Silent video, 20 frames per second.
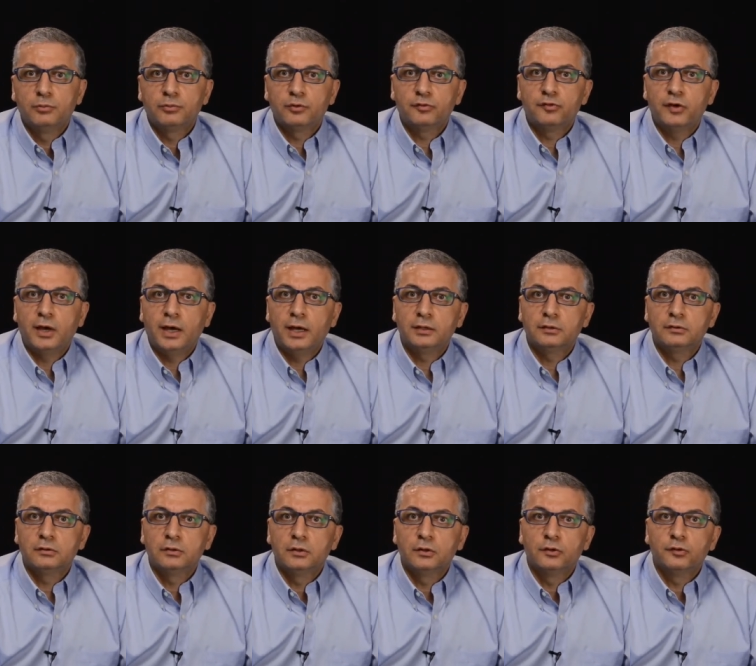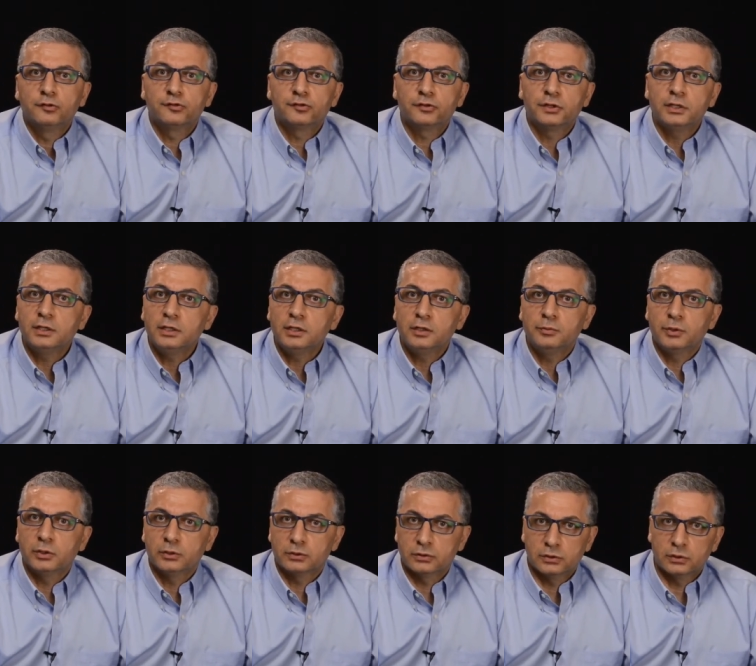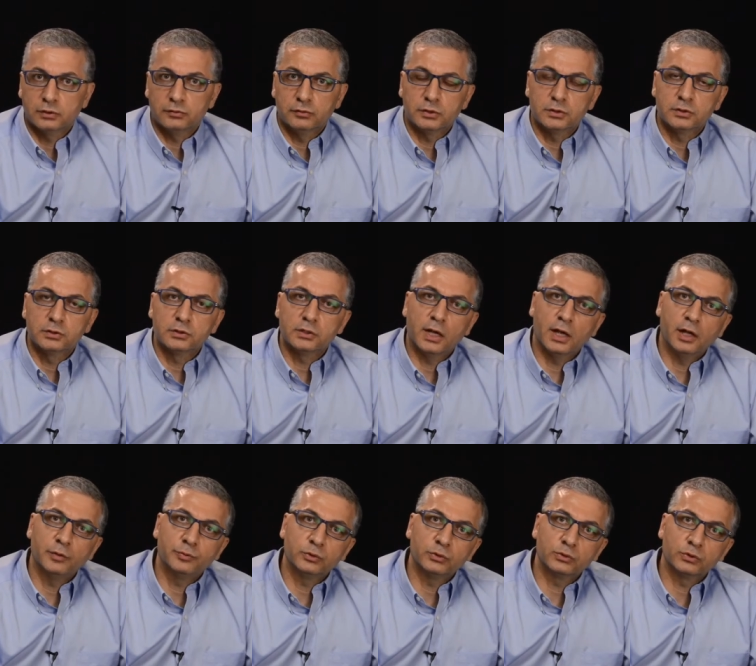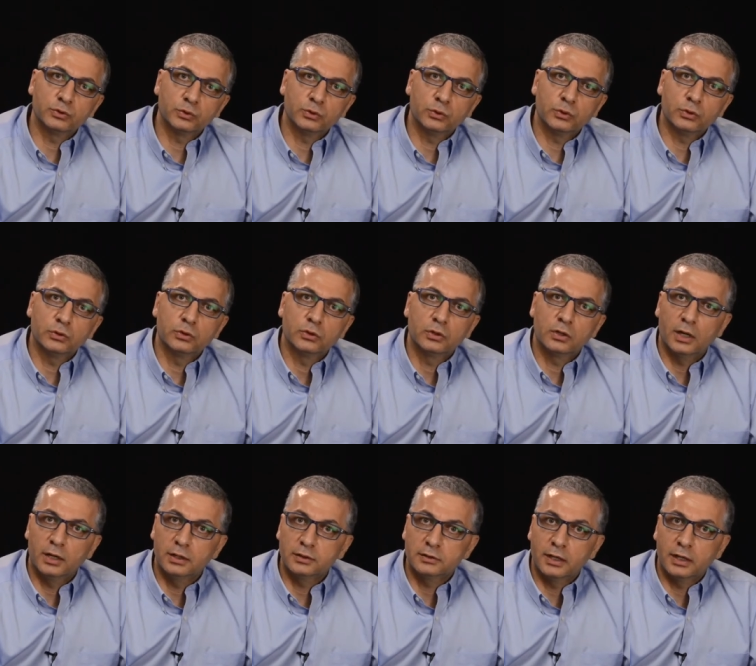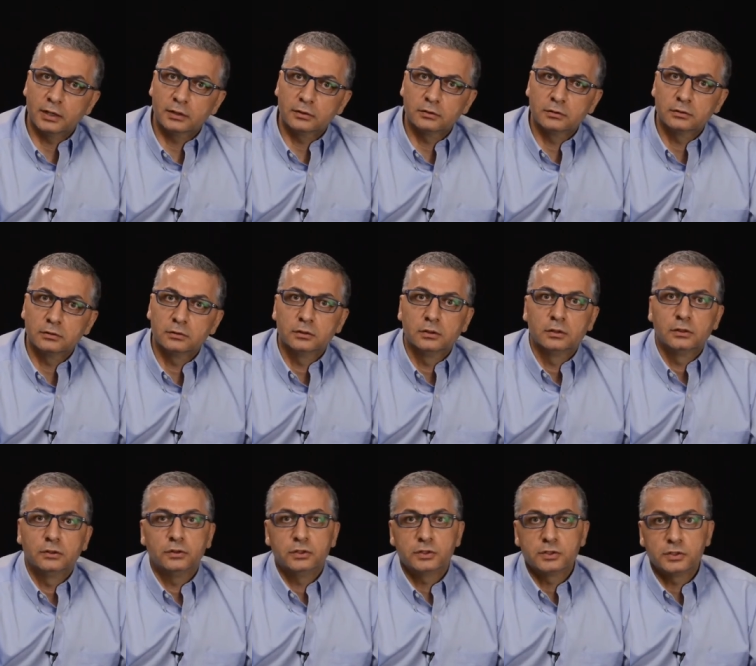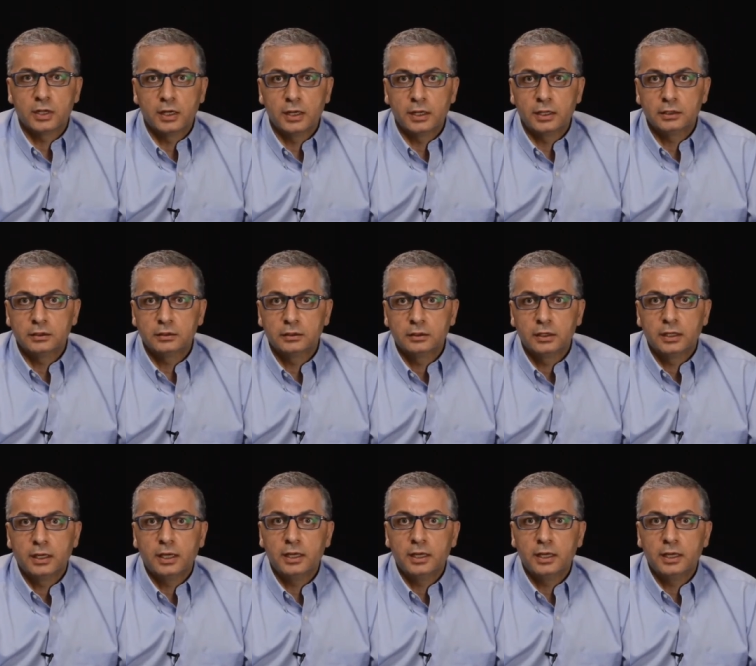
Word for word: provide free email service to help you store contact design,